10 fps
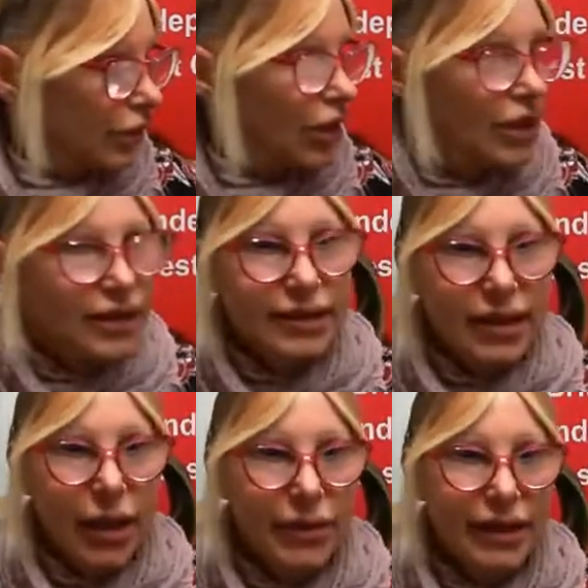You can just
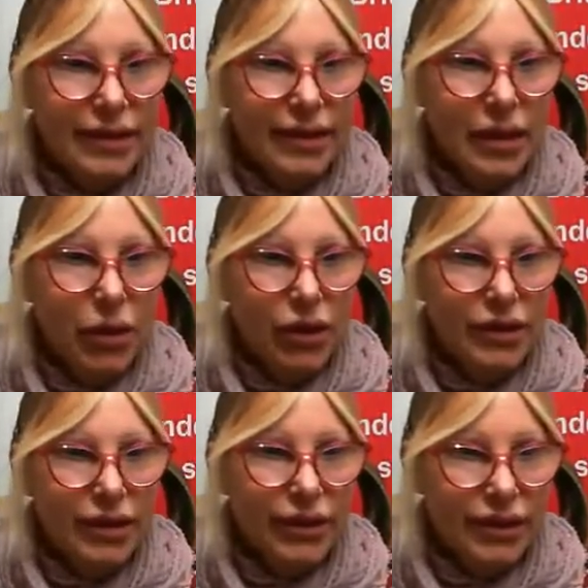type yes in the
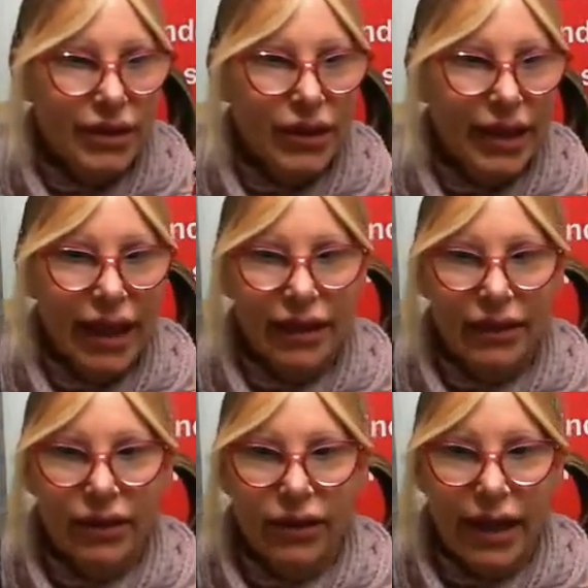box if it's okay.
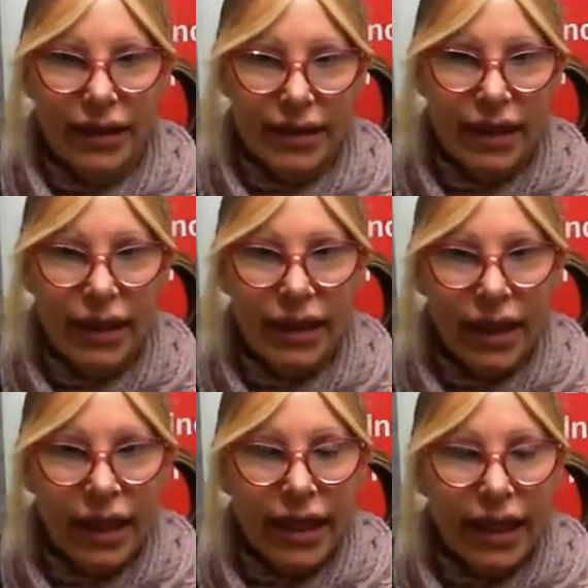Great.
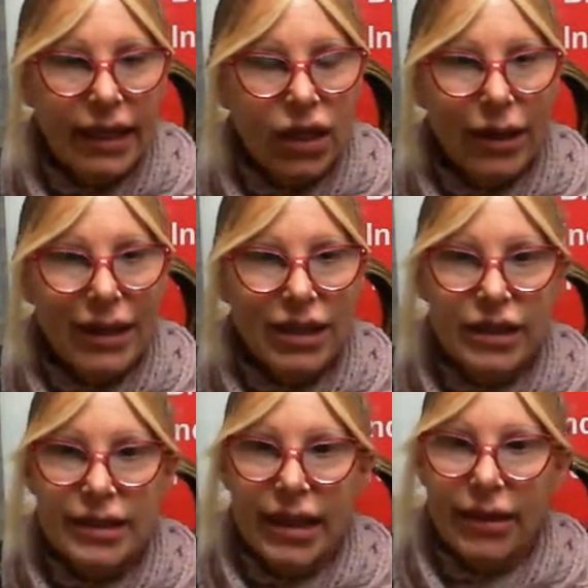Any
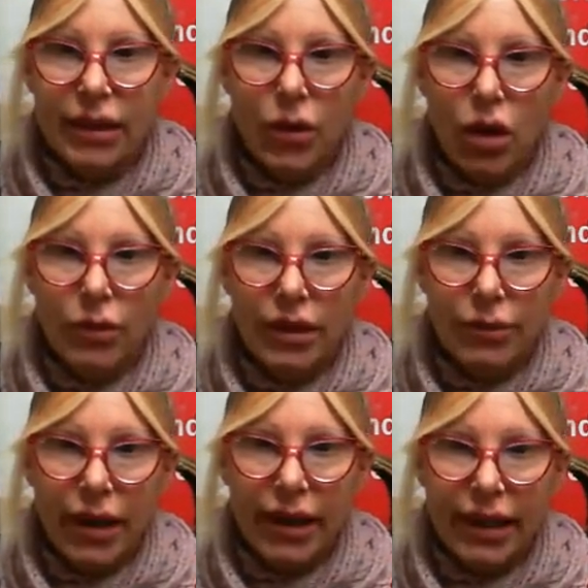questions at the moment
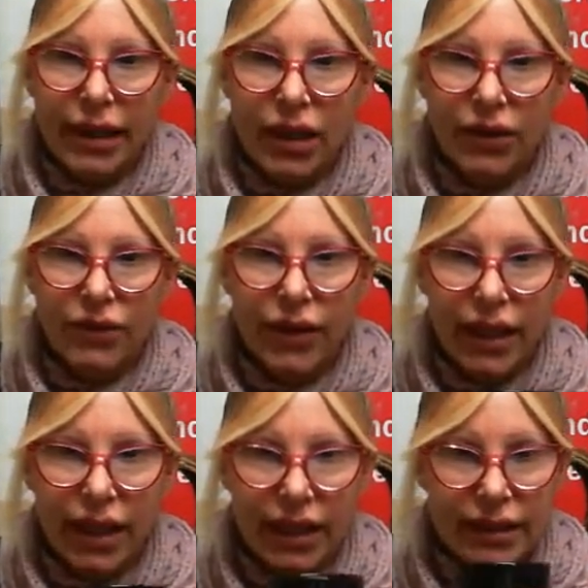about any of
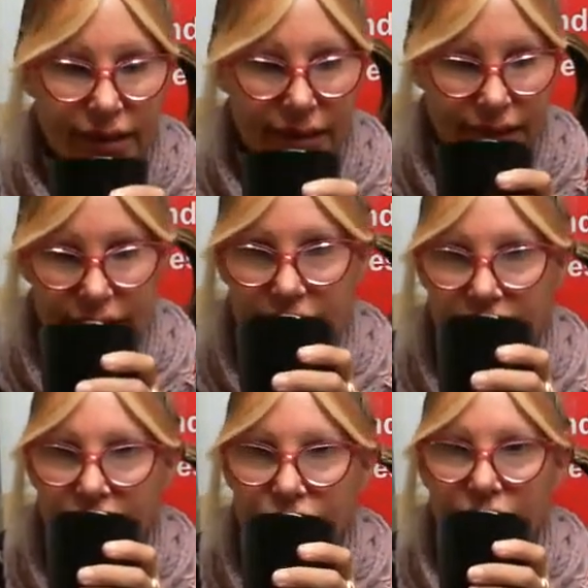these
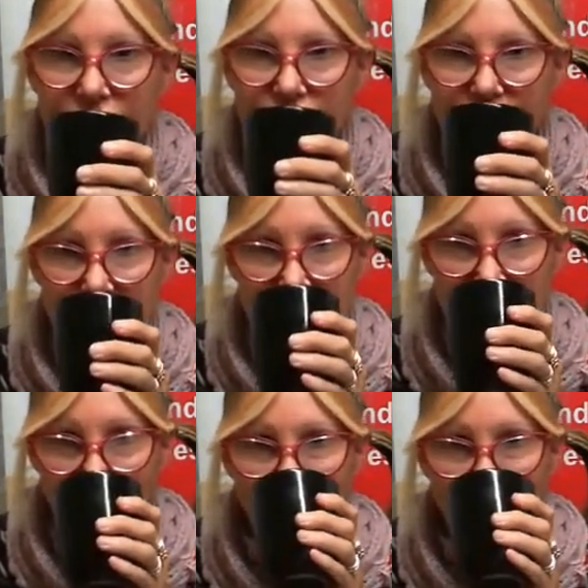features?